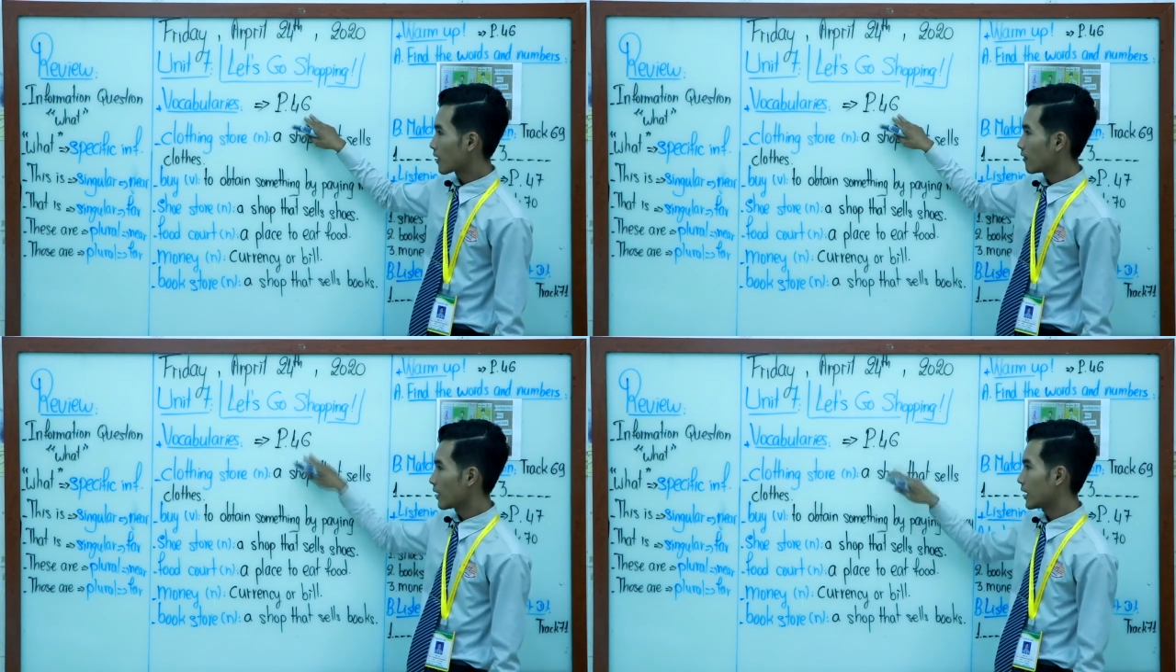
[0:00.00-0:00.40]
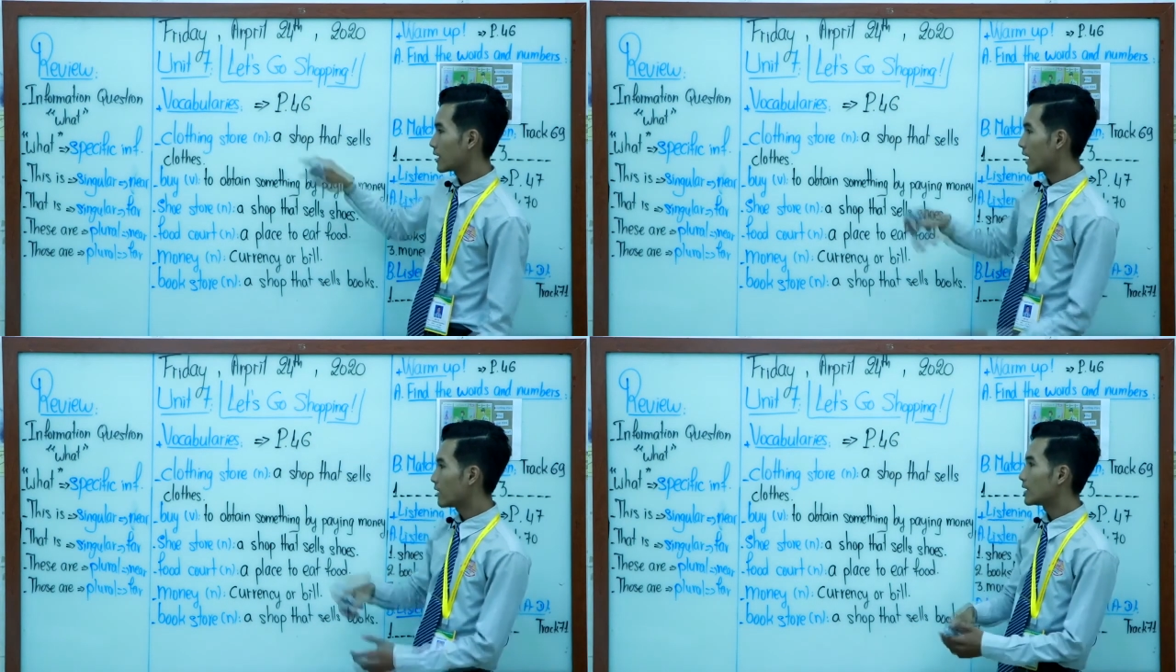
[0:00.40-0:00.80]
Okay,
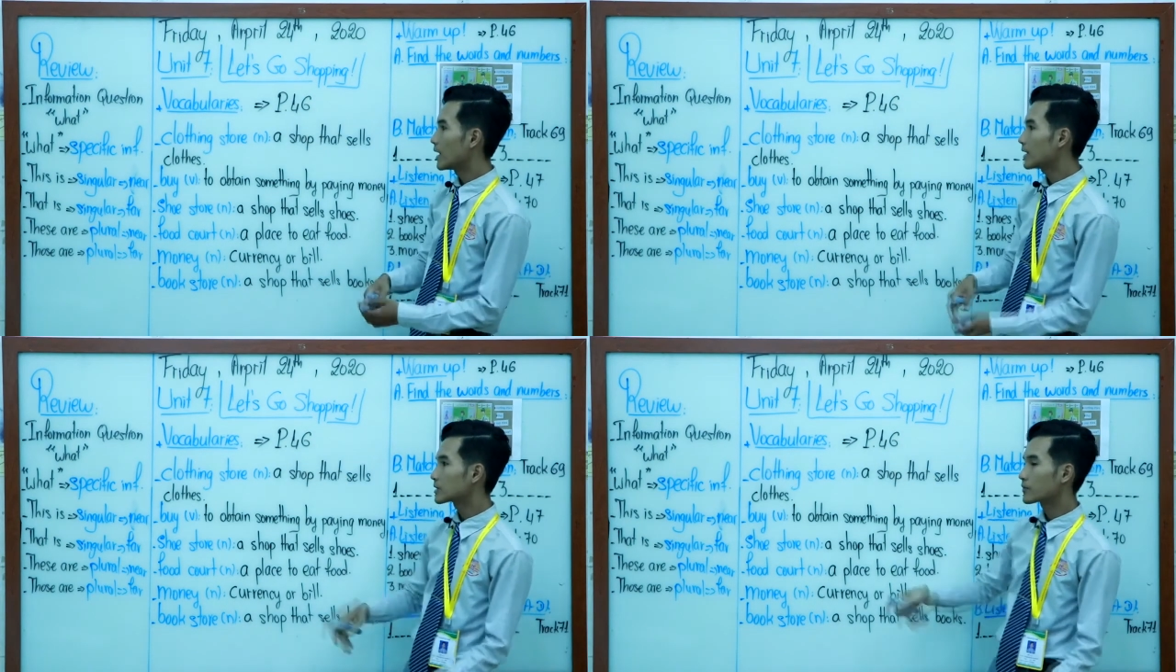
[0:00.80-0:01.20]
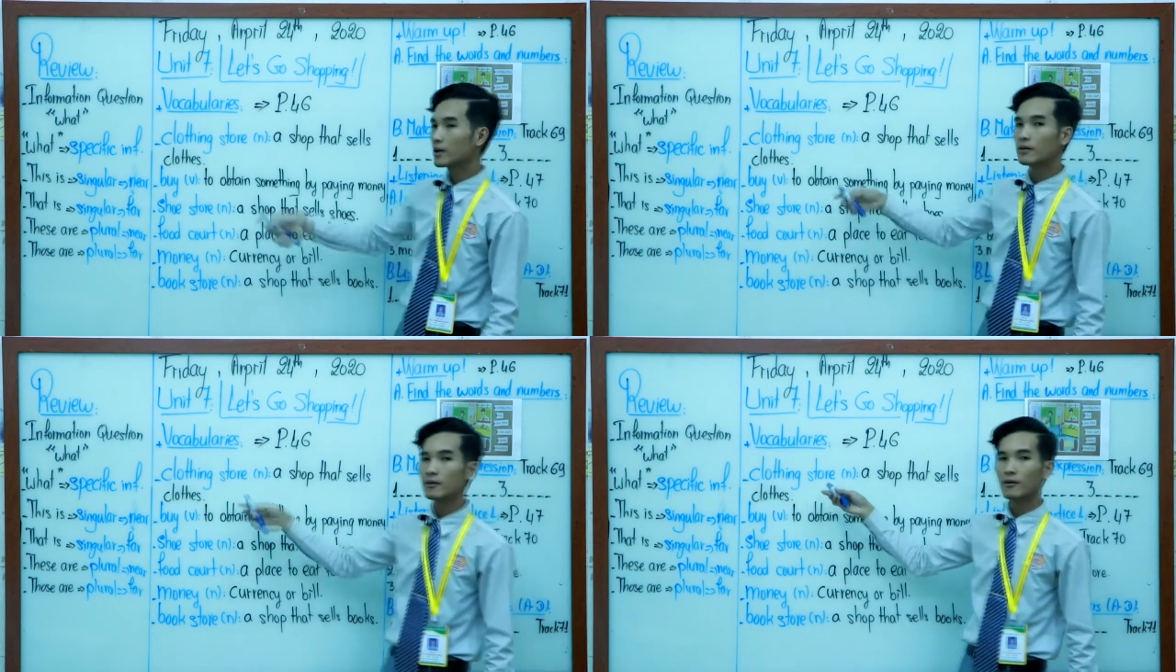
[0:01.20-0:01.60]
now let's
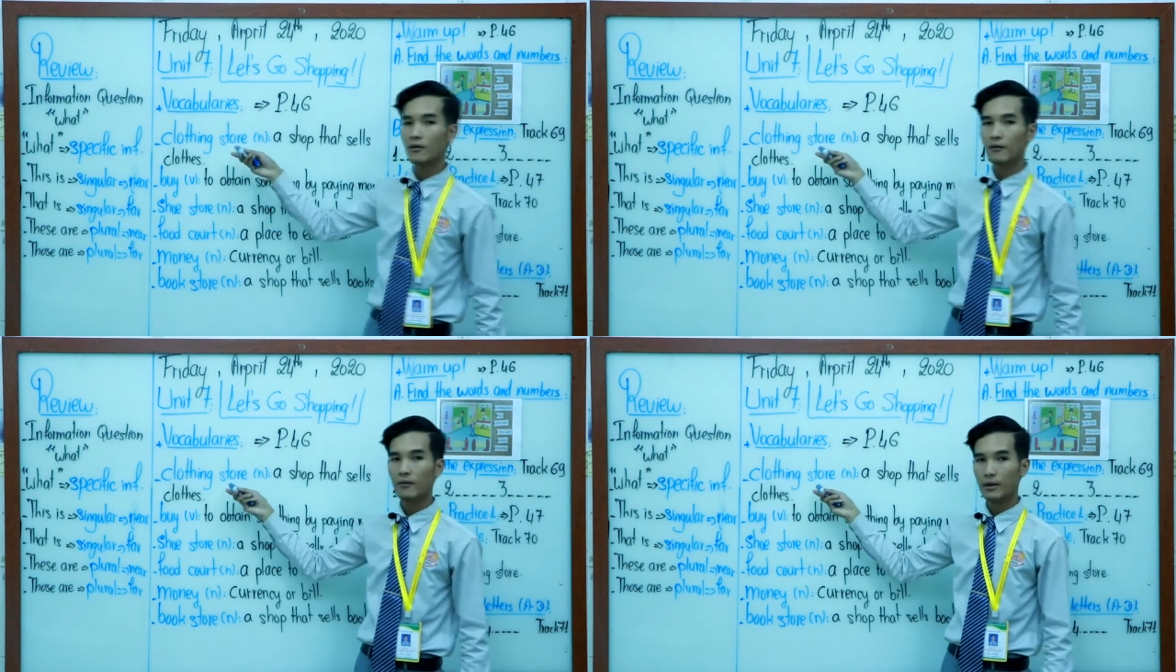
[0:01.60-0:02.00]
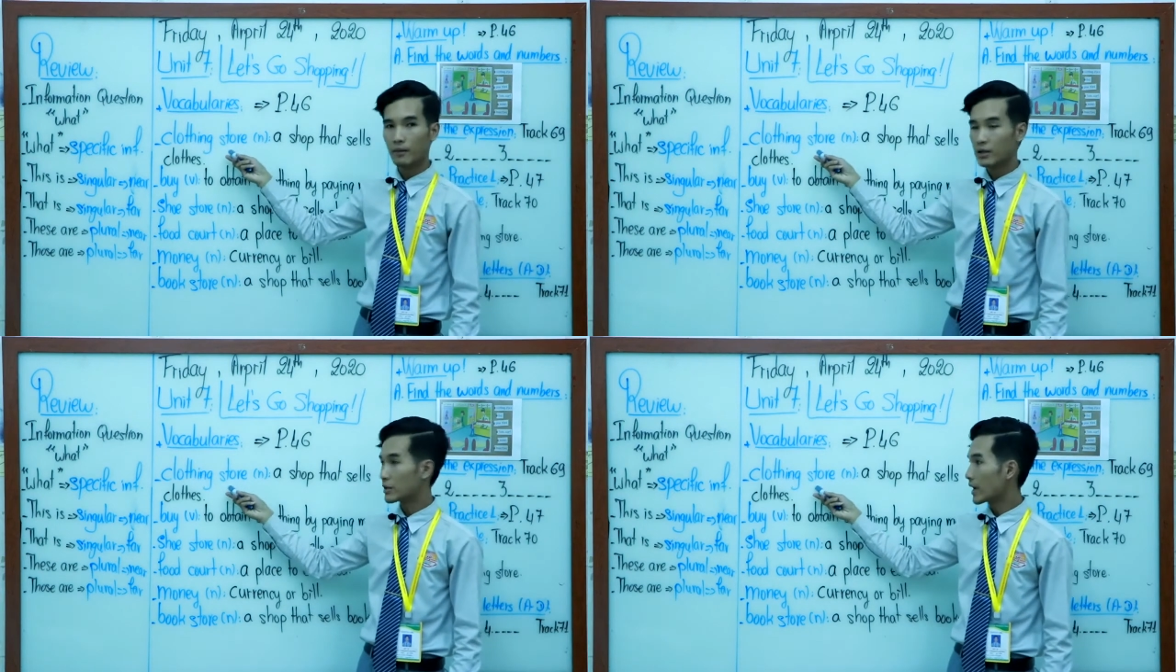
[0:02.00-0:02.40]
read with
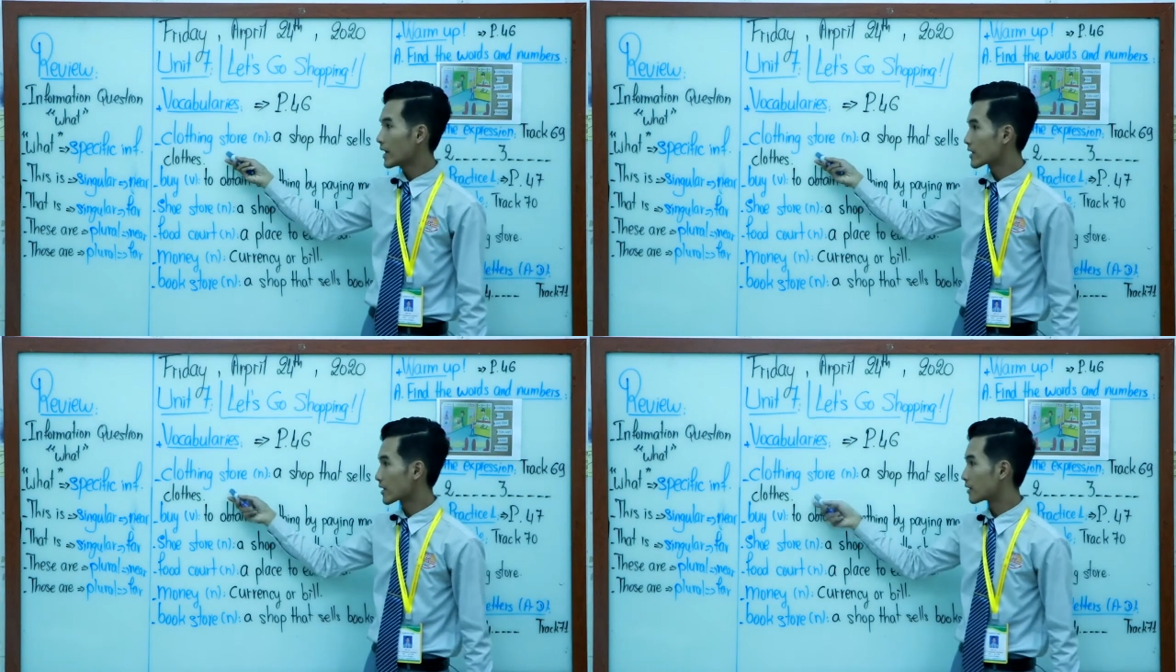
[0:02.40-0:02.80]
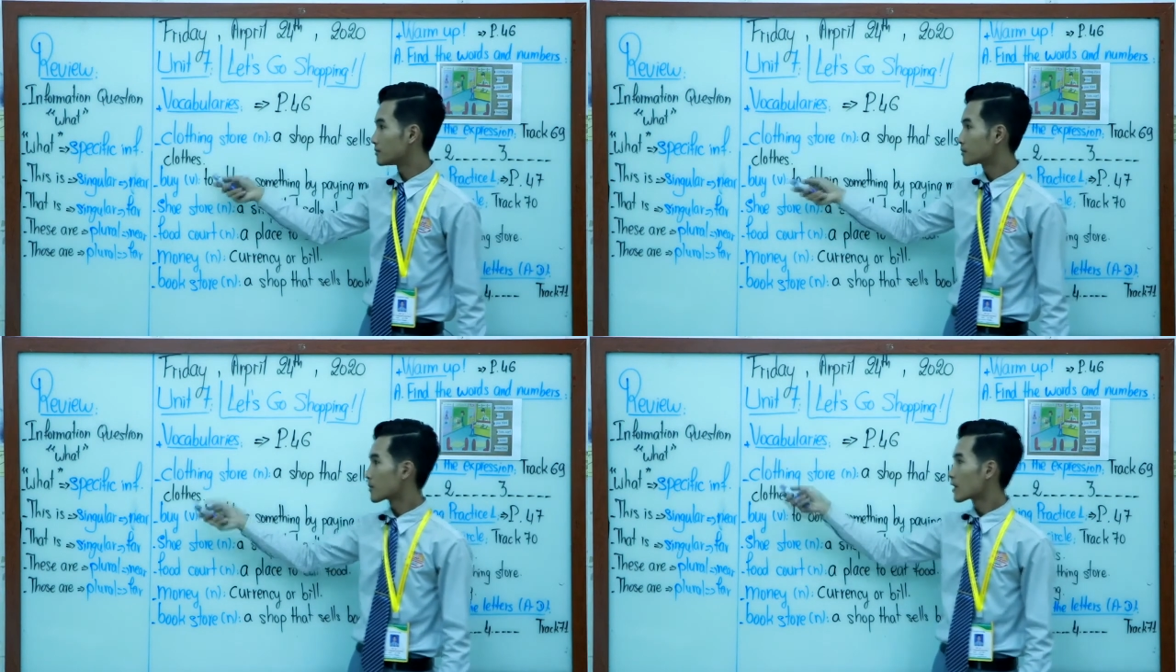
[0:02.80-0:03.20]
me together.